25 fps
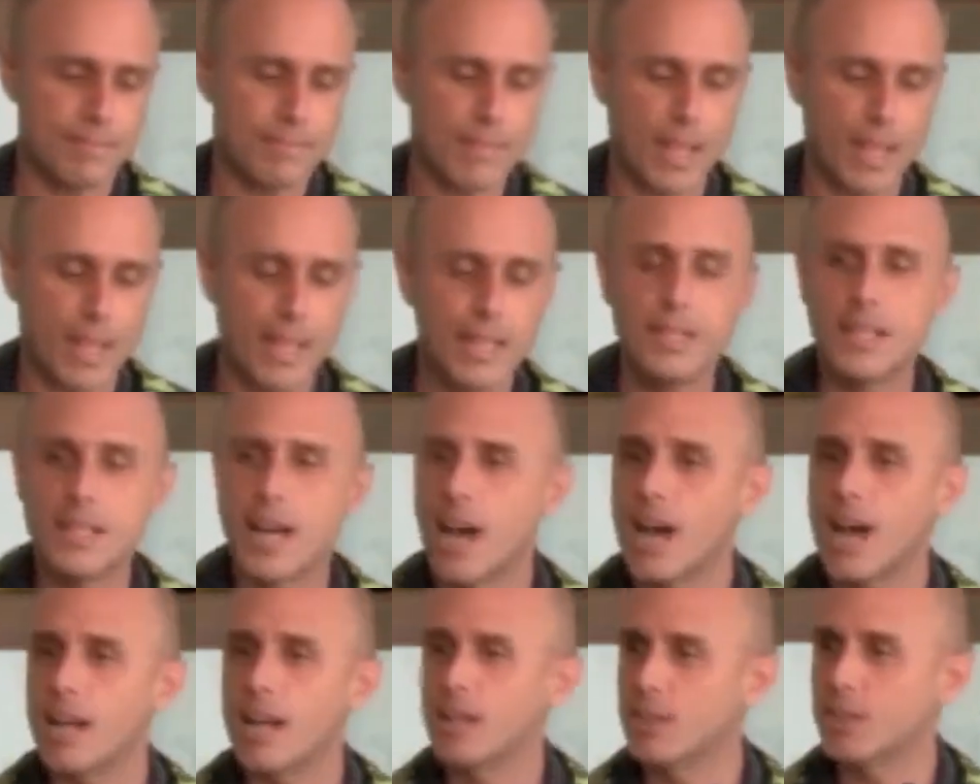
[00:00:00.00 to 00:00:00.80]
He
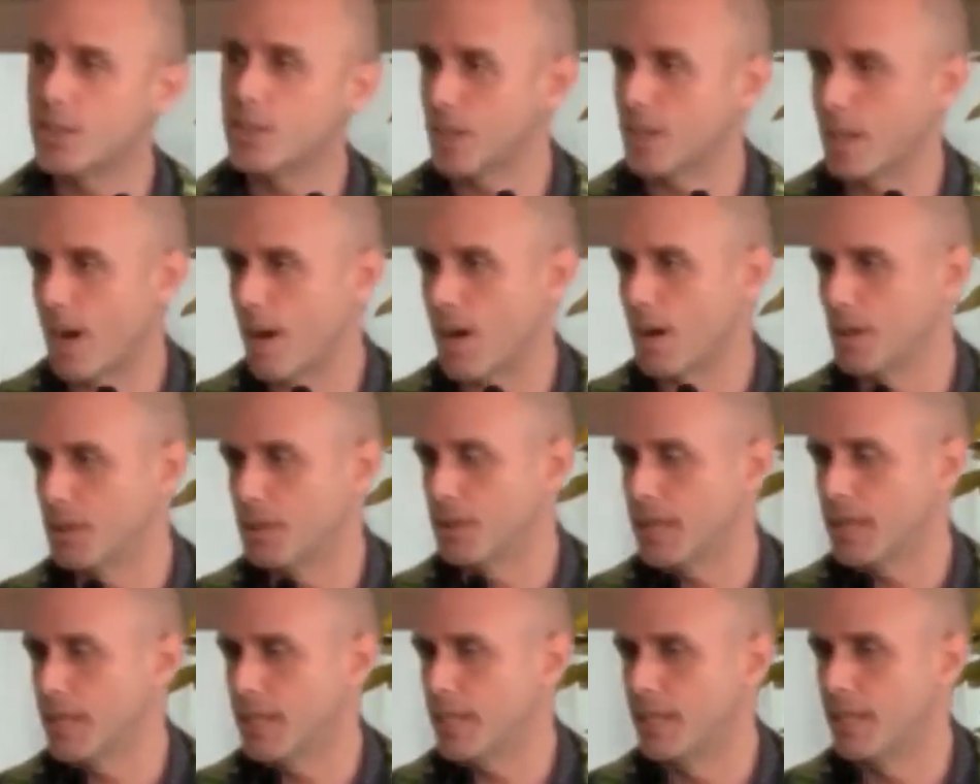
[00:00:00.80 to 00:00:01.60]
died in Chicago
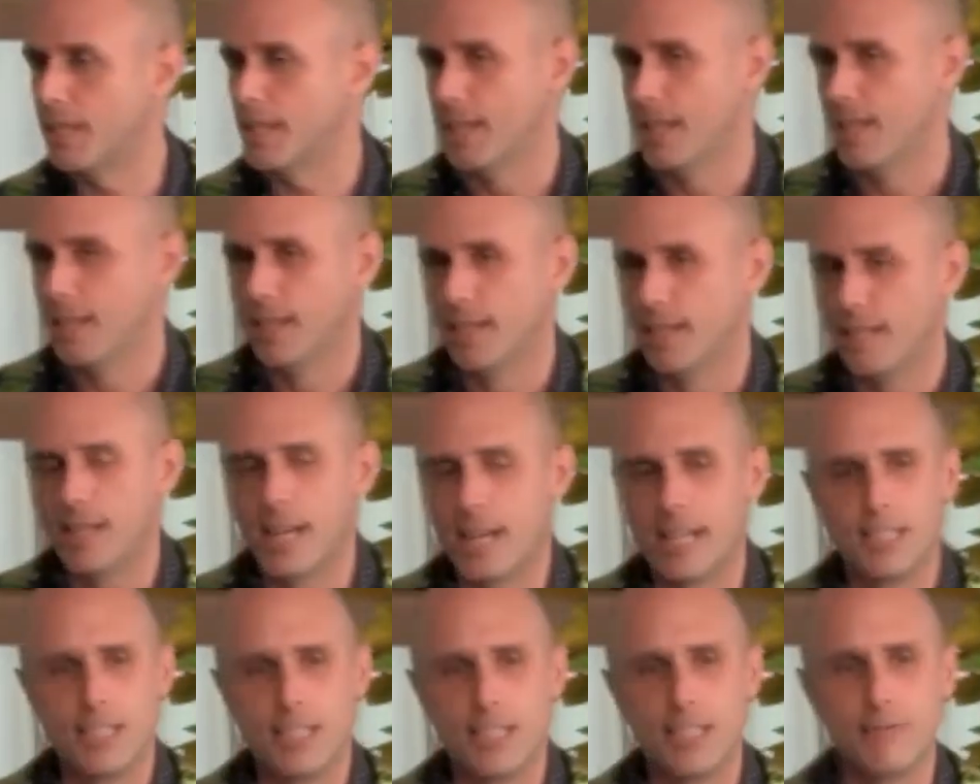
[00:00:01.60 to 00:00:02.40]
in
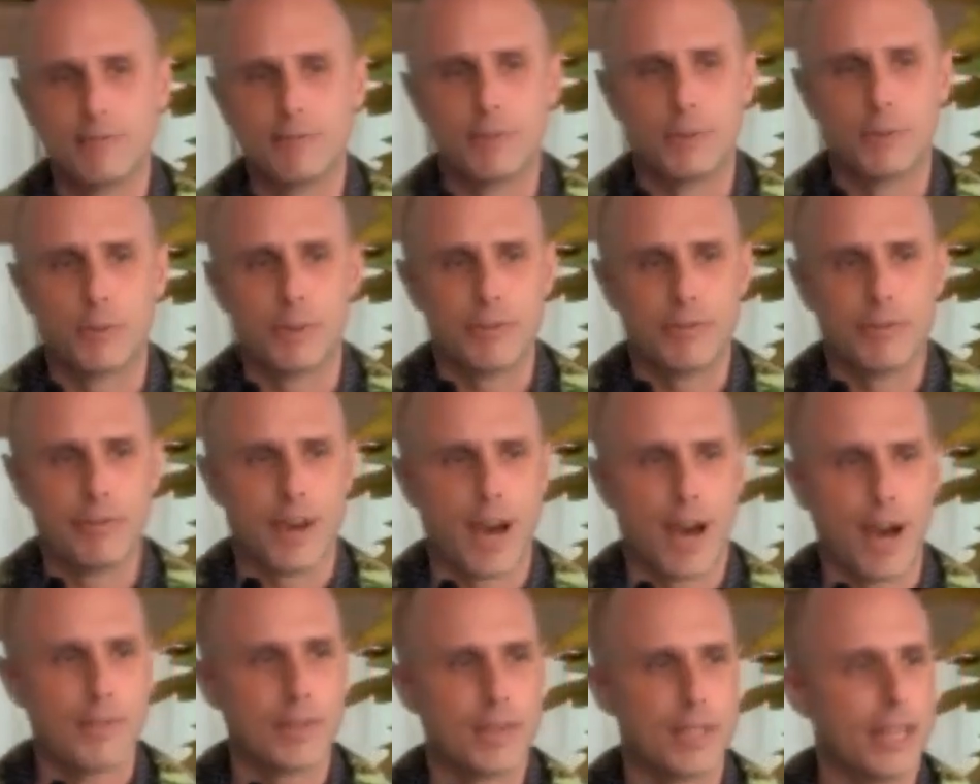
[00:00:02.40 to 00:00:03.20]

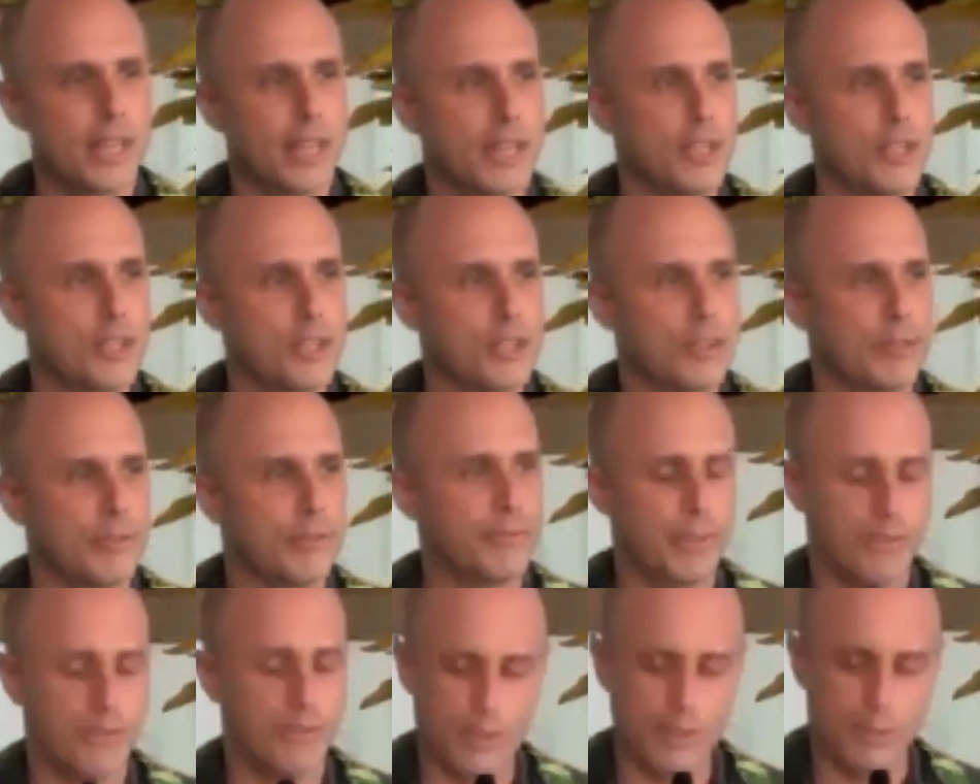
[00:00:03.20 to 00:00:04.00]
1945 at the age of
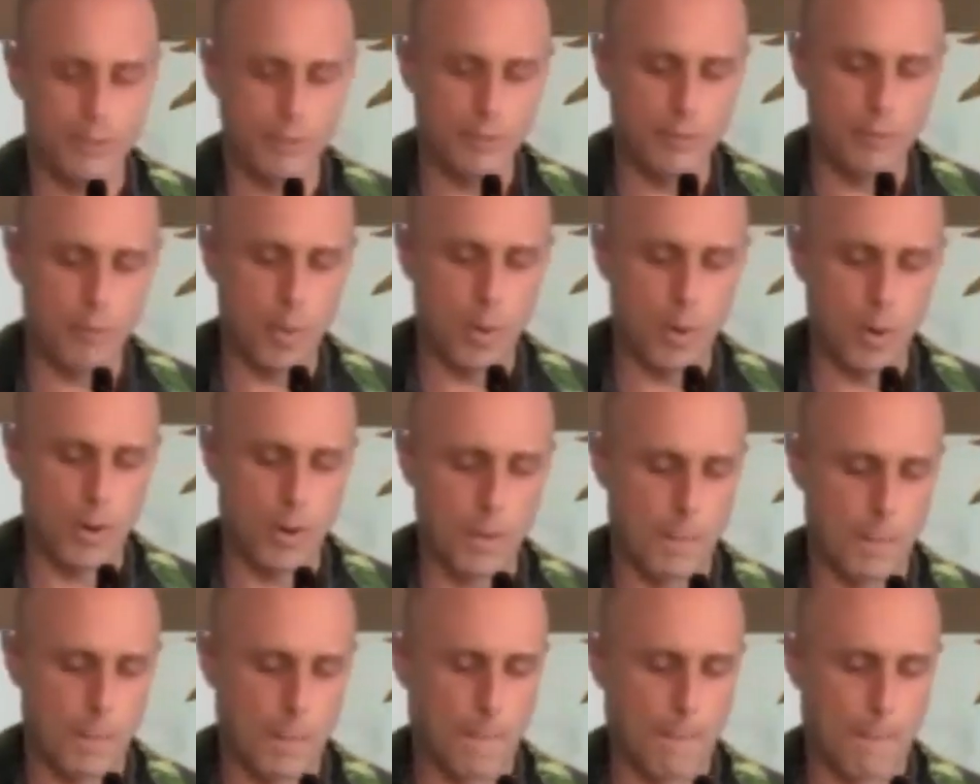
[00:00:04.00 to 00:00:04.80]
54.
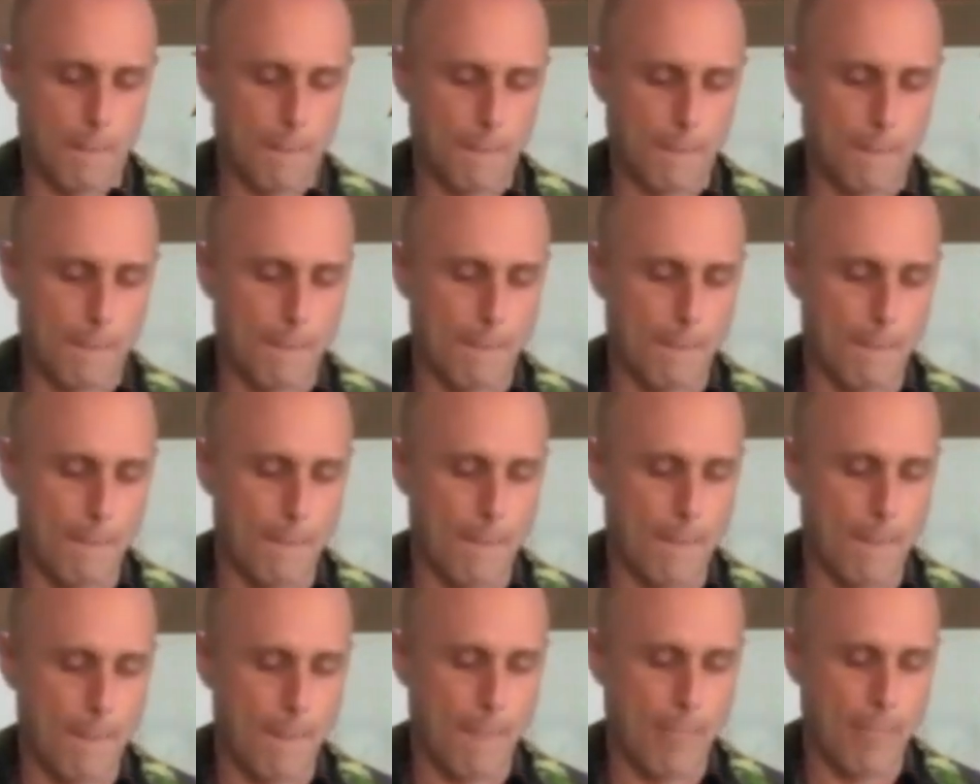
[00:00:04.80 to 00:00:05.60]

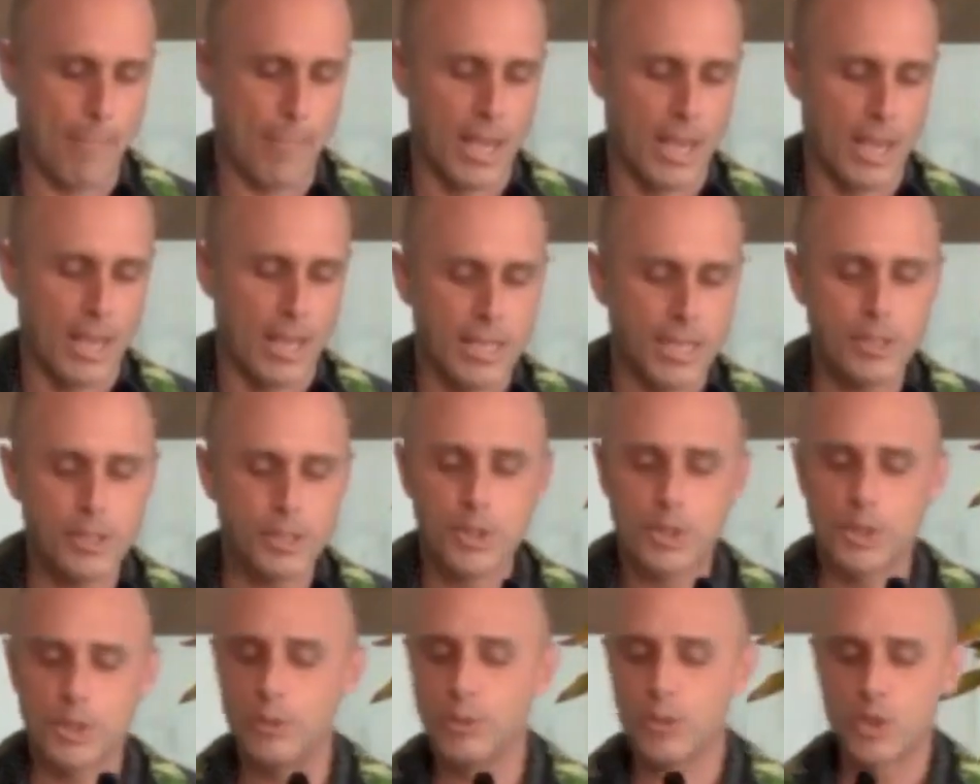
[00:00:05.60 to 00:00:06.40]
His
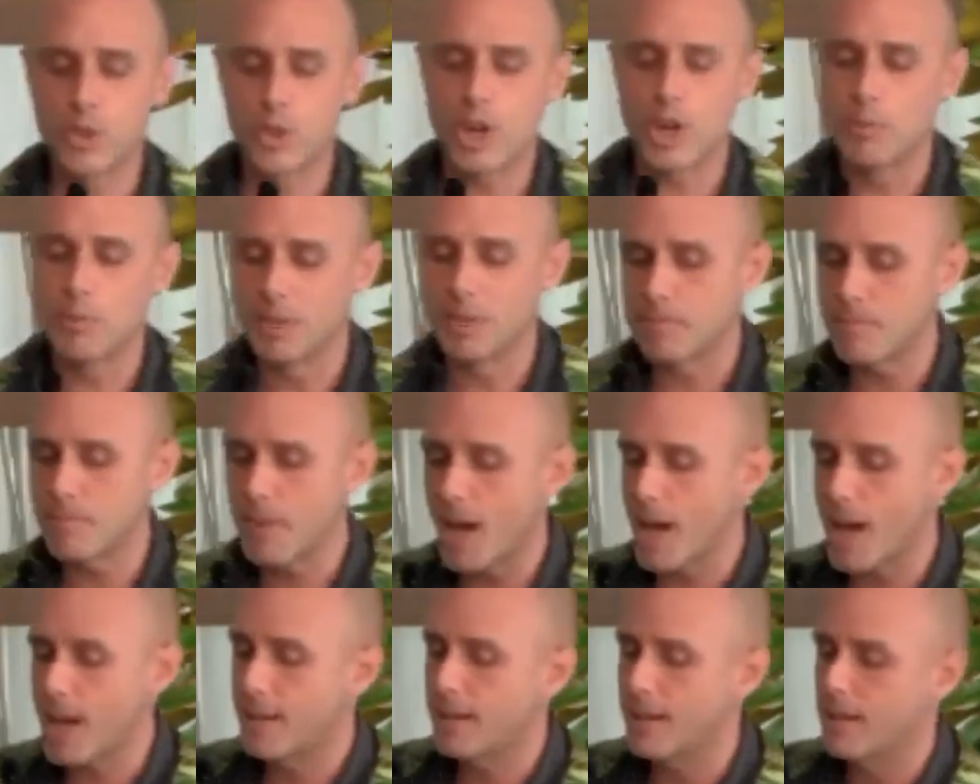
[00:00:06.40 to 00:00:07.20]
tune, Trouble in
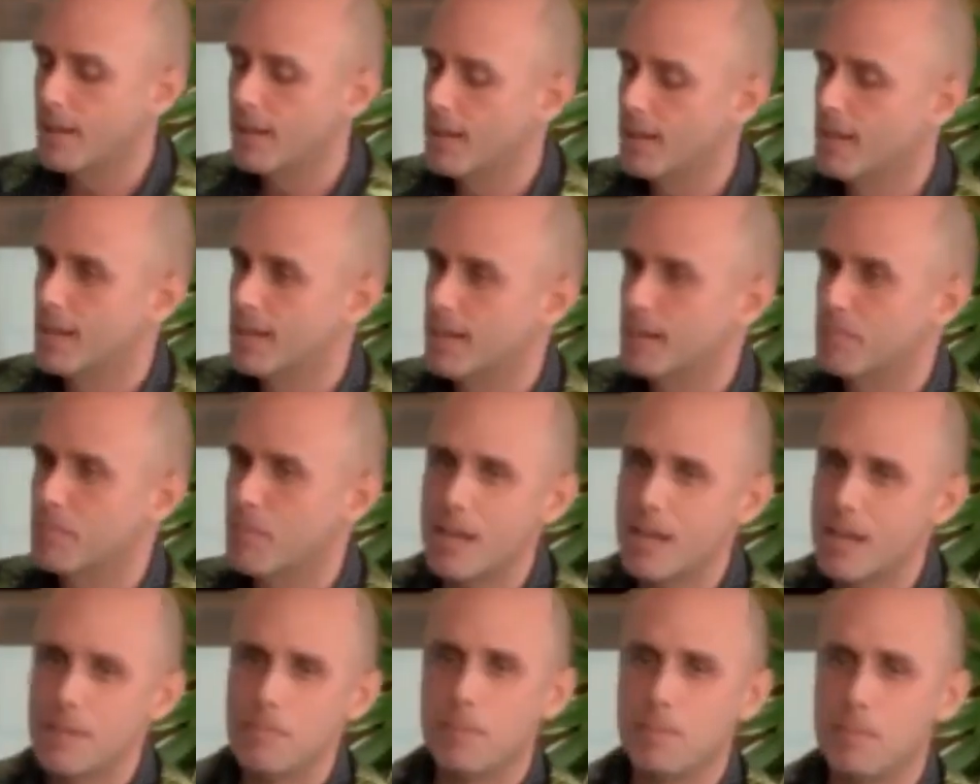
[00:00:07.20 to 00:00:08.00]
Mind,
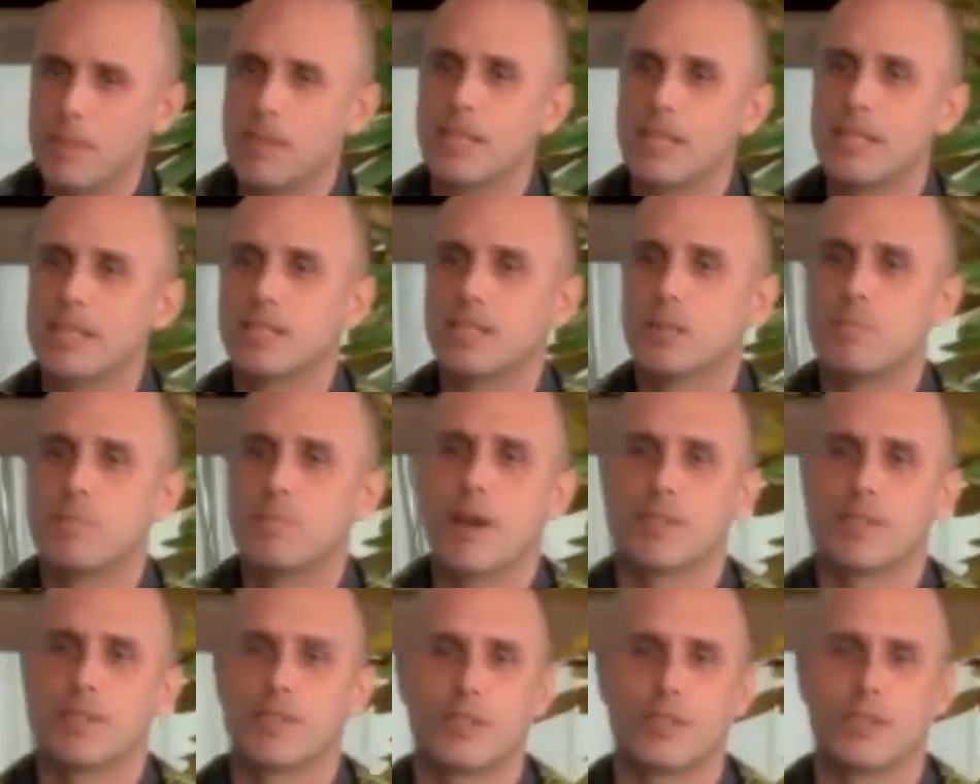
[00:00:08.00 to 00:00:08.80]
might be his
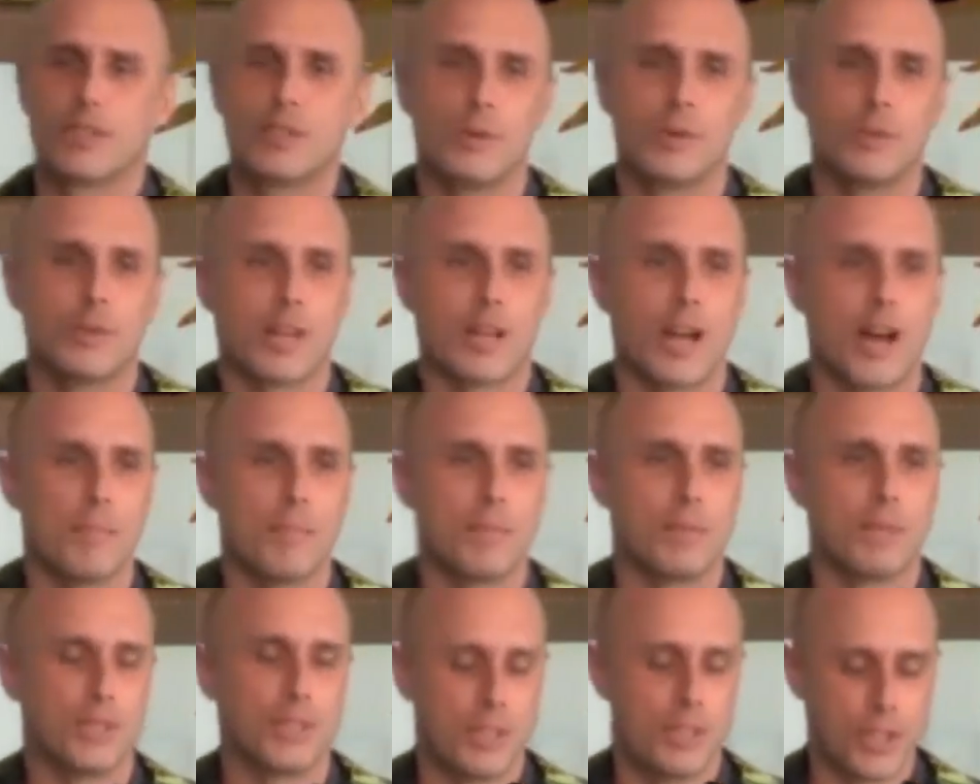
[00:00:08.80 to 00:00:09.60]
best known
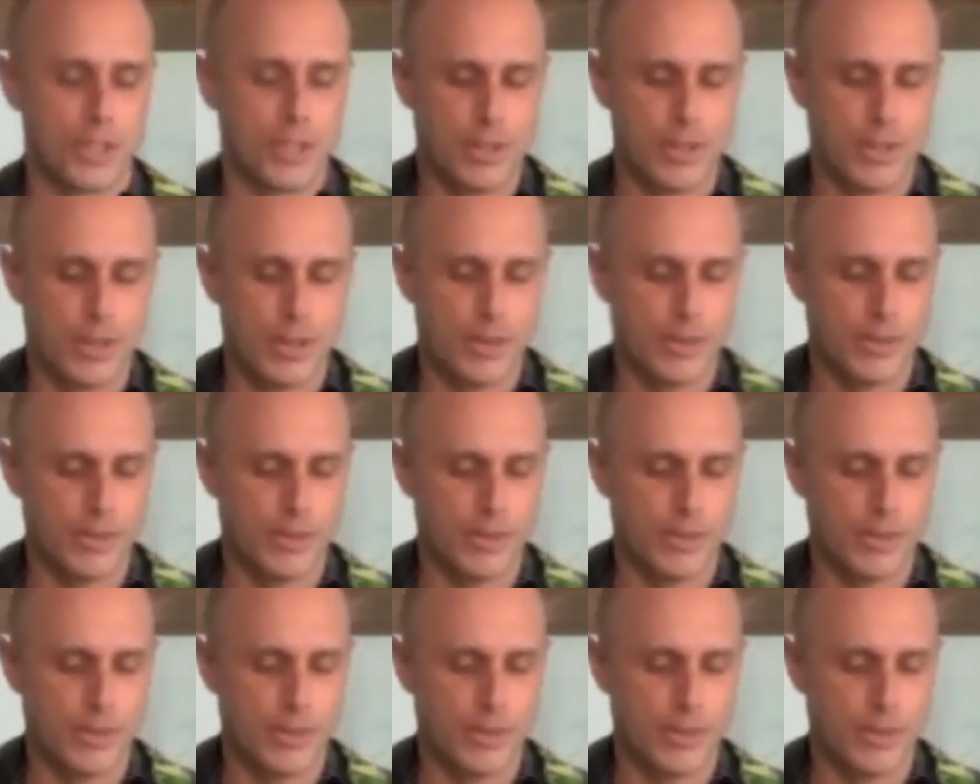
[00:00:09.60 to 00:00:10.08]
composition, though.